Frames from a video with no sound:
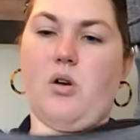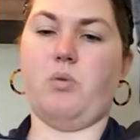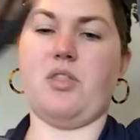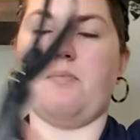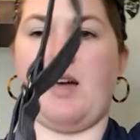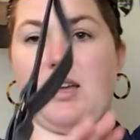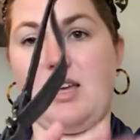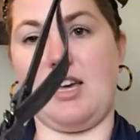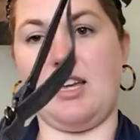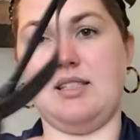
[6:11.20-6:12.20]
with my
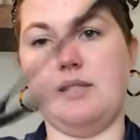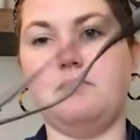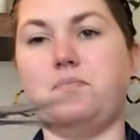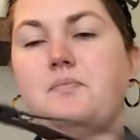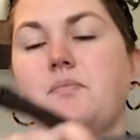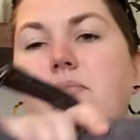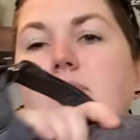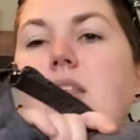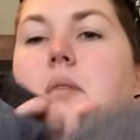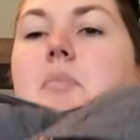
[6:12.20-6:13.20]
kids.
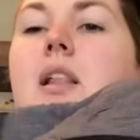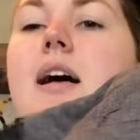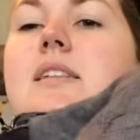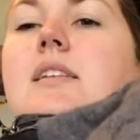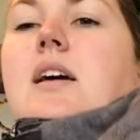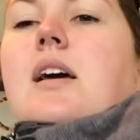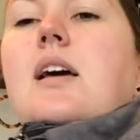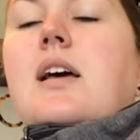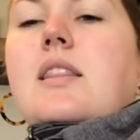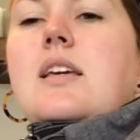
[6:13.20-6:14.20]
Plus,
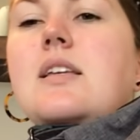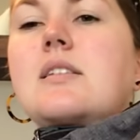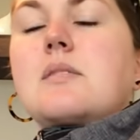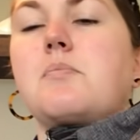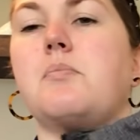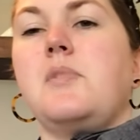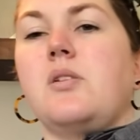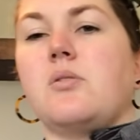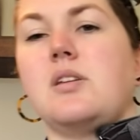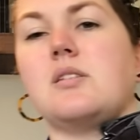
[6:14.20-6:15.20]
these
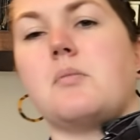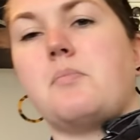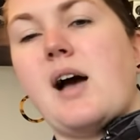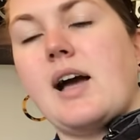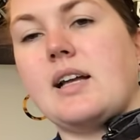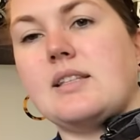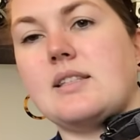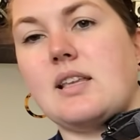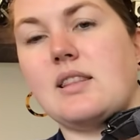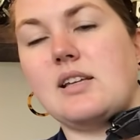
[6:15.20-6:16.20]
are pockets
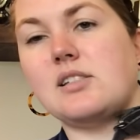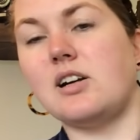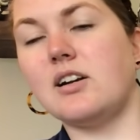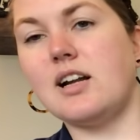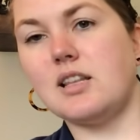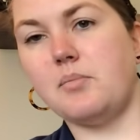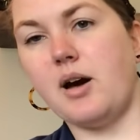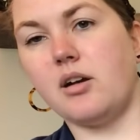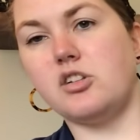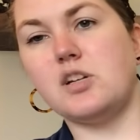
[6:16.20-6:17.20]
that they started on the
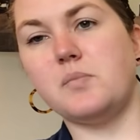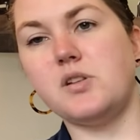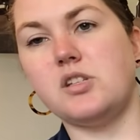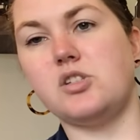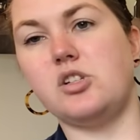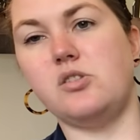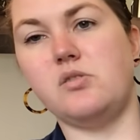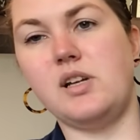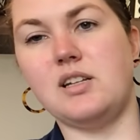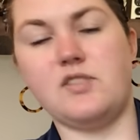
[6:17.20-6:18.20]
Puddle jumper, these two
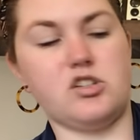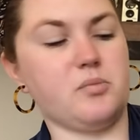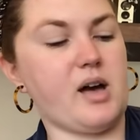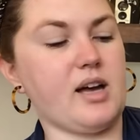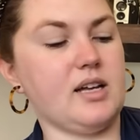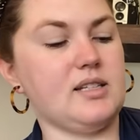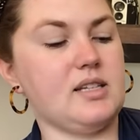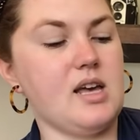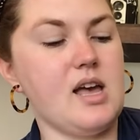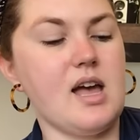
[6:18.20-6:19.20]
individual pockets,
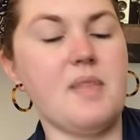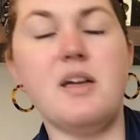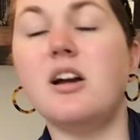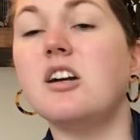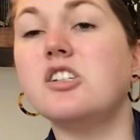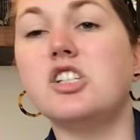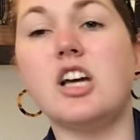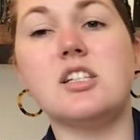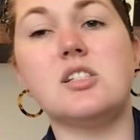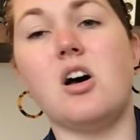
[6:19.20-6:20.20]
and they are
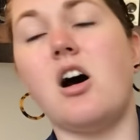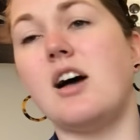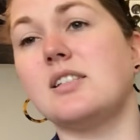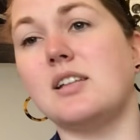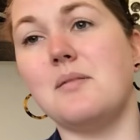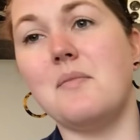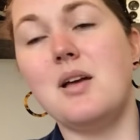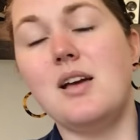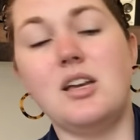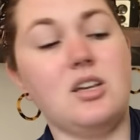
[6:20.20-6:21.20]
just awesome.
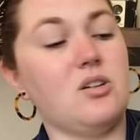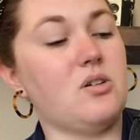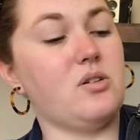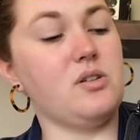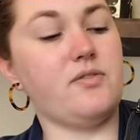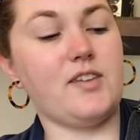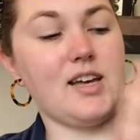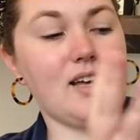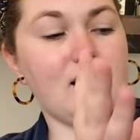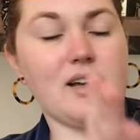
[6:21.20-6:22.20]
You
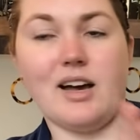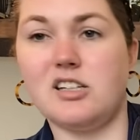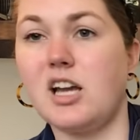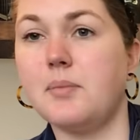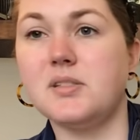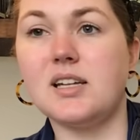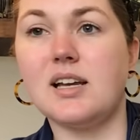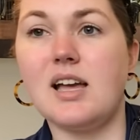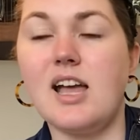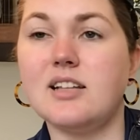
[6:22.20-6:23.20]
fit chapstick,
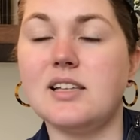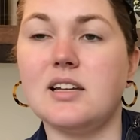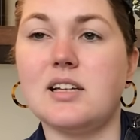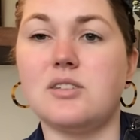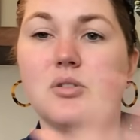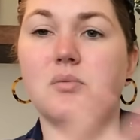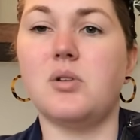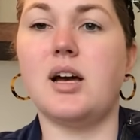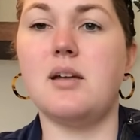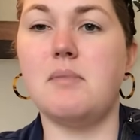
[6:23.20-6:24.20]
hand sanitizer in
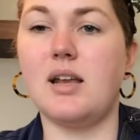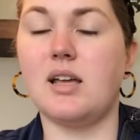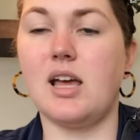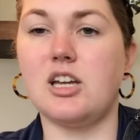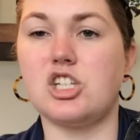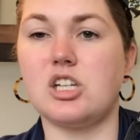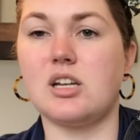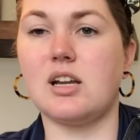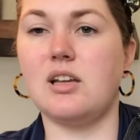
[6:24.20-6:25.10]
one, medication,